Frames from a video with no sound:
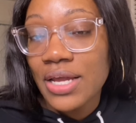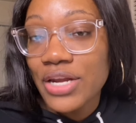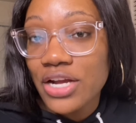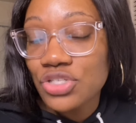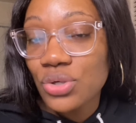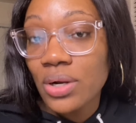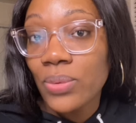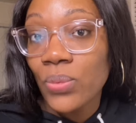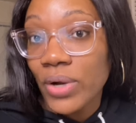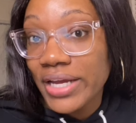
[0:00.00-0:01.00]
Not sure
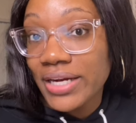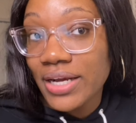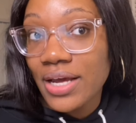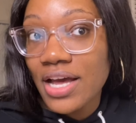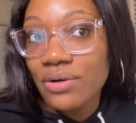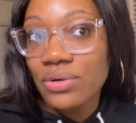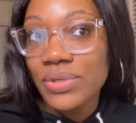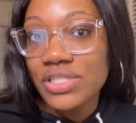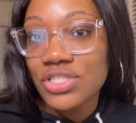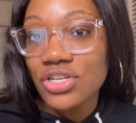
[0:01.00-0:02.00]
when I would
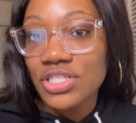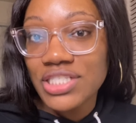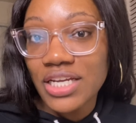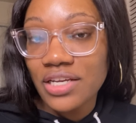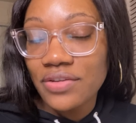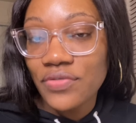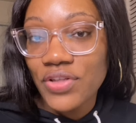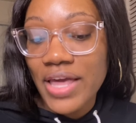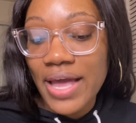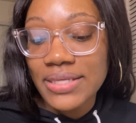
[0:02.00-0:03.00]
want to start studying for
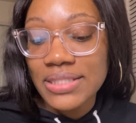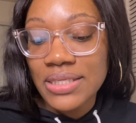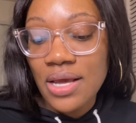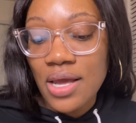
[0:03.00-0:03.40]
that.